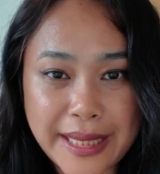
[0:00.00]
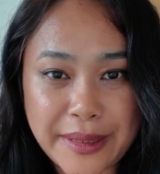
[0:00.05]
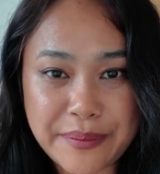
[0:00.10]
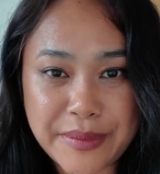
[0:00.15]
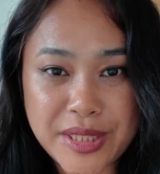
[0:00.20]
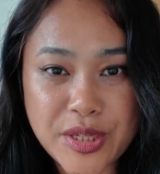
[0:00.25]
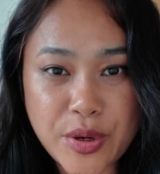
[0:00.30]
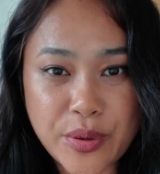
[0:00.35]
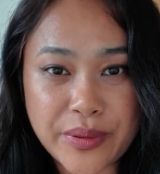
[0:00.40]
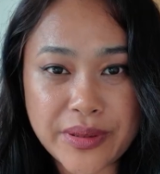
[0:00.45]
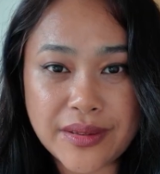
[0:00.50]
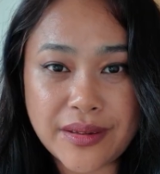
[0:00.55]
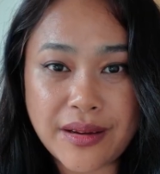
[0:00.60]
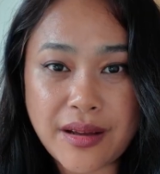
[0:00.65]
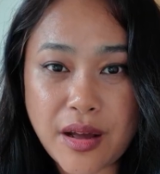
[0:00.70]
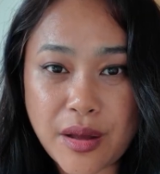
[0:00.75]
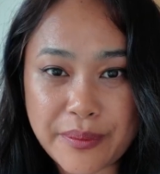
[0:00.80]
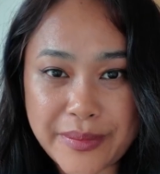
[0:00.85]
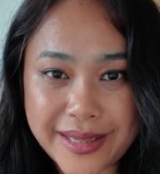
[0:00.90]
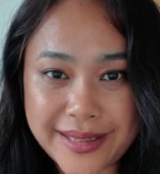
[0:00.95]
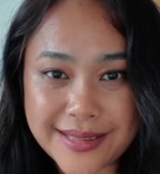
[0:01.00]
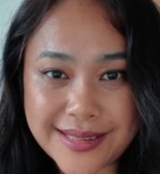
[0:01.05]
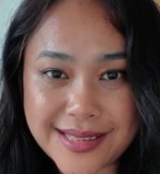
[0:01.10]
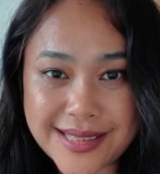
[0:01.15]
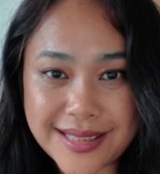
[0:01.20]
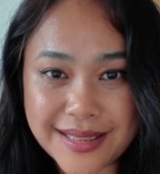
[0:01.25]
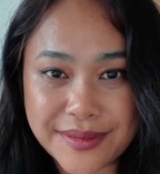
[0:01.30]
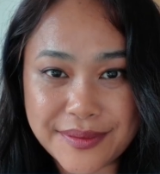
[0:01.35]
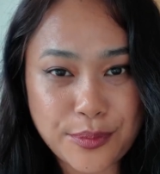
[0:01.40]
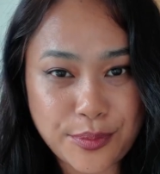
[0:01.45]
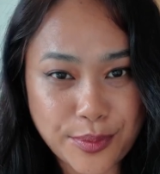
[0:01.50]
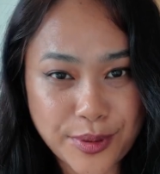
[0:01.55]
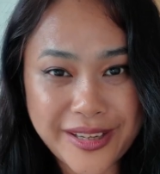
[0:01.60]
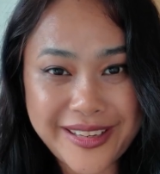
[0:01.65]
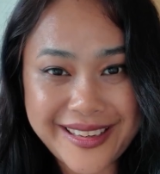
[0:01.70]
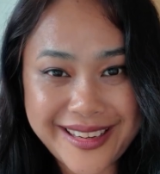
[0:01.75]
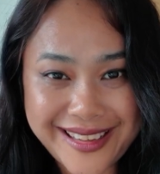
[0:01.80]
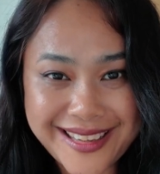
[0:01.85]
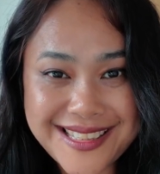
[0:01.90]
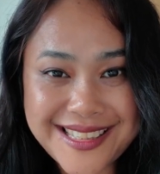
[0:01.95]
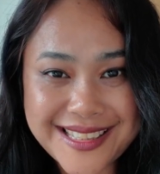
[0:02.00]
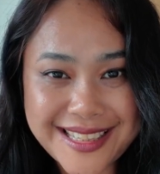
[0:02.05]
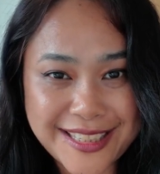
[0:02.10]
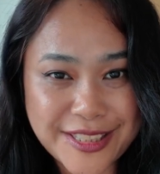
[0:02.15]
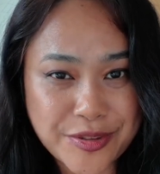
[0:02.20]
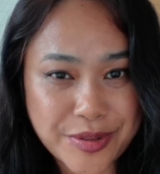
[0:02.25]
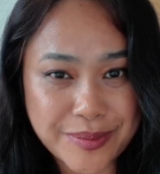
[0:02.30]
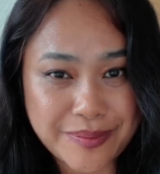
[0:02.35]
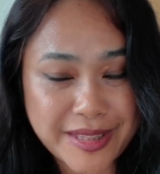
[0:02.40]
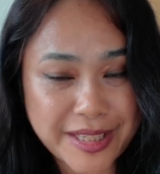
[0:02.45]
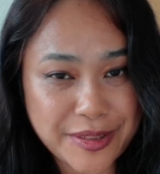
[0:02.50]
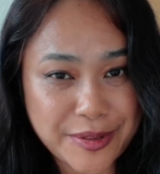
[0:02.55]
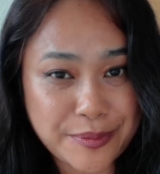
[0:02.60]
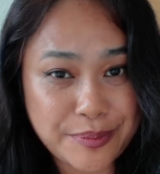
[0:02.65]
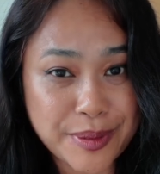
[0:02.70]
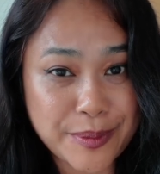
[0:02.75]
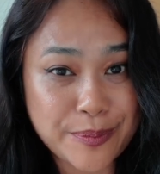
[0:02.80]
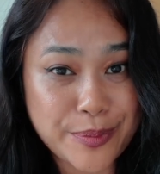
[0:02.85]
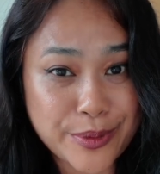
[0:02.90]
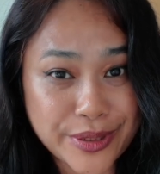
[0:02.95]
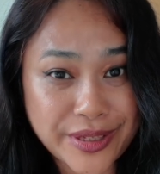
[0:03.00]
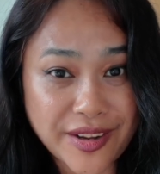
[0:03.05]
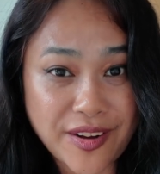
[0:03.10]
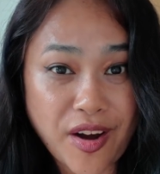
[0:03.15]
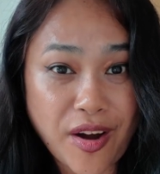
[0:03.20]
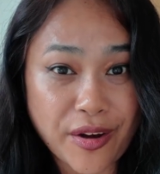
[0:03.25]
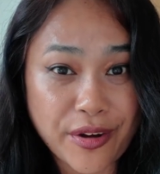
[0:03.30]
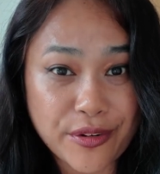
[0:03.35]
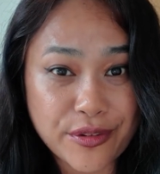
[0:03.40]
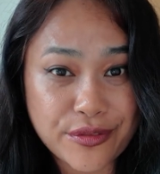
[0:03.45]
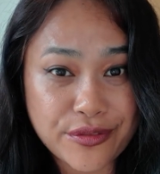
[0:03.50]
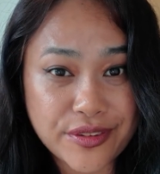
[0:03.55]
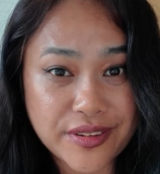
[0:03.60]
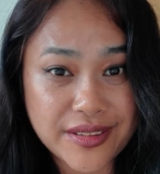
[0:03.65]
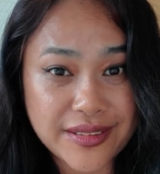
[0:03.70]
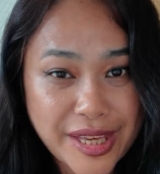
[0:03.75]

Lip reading: let me know in the comments. What is that dream that you've been putting off?